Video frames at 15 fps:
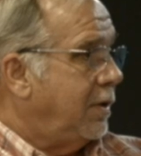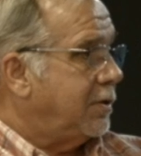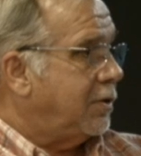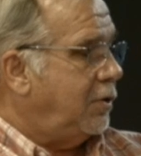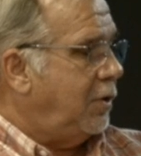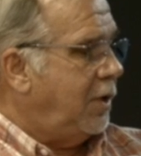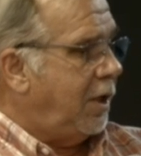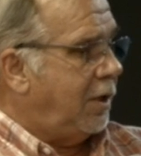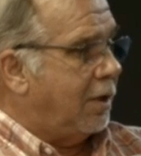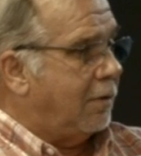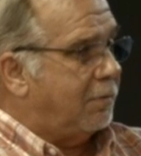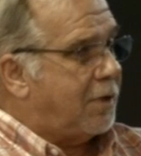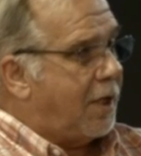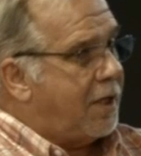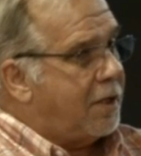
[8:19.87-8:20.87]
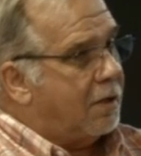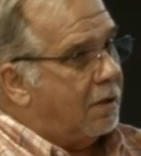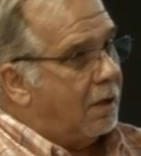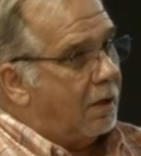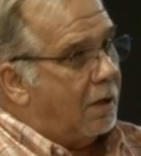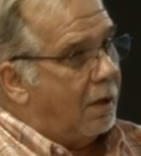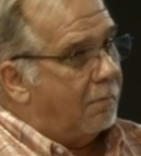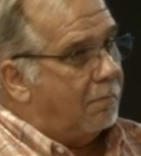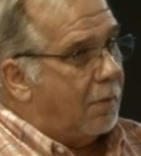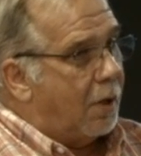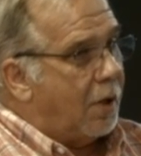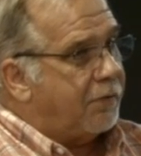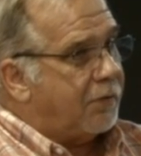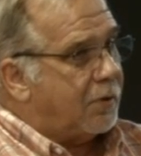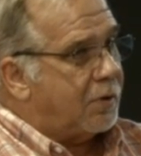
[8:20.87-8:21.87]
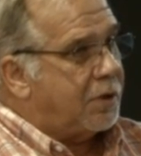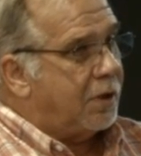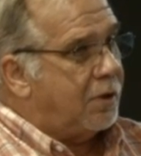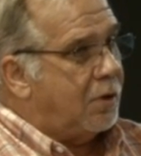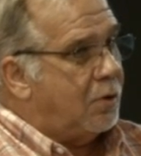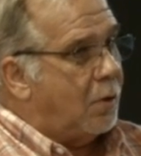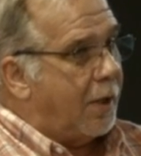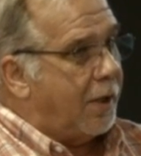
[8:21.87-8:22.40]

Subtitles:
So you need to take a month or two